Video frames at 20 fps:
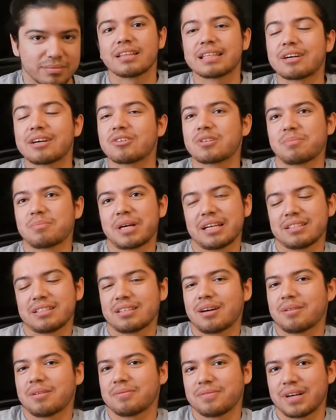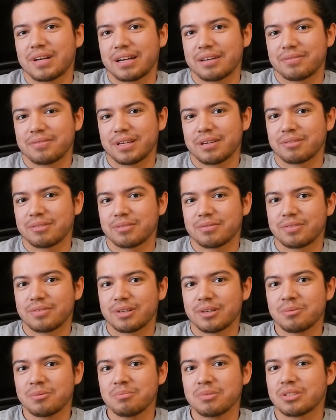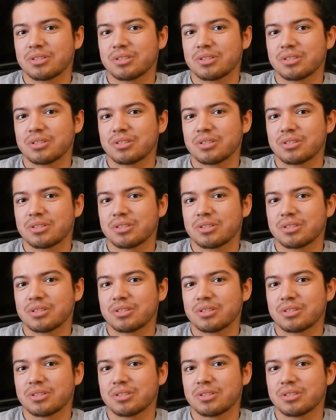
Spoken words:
That was my top five favorite films.